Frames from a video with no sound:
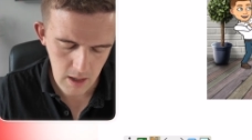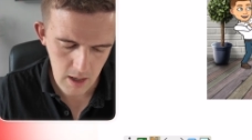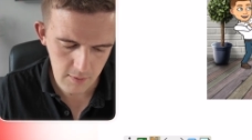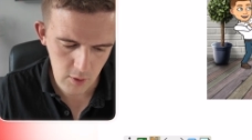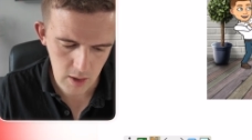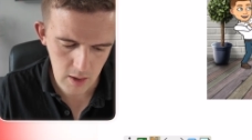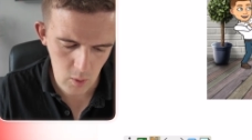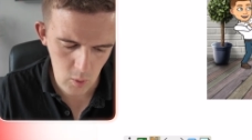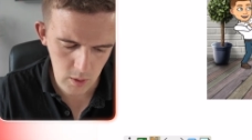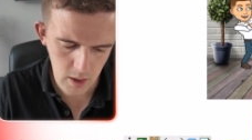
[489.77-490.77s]
I've got
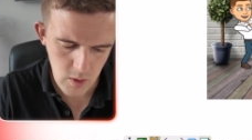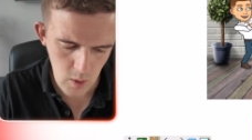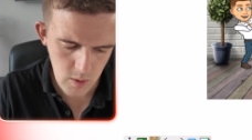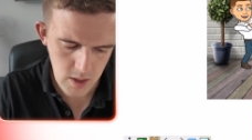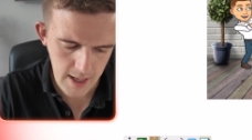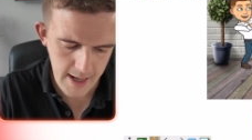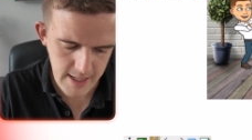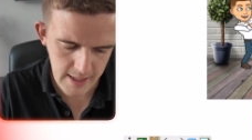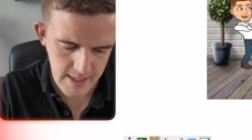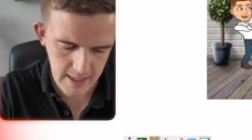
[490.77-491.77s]
all those old slides.
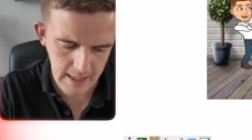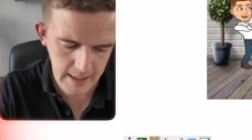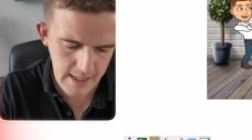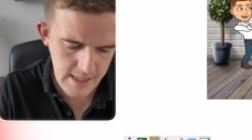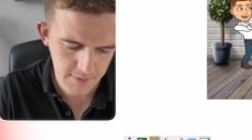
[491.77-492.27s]
I can delete these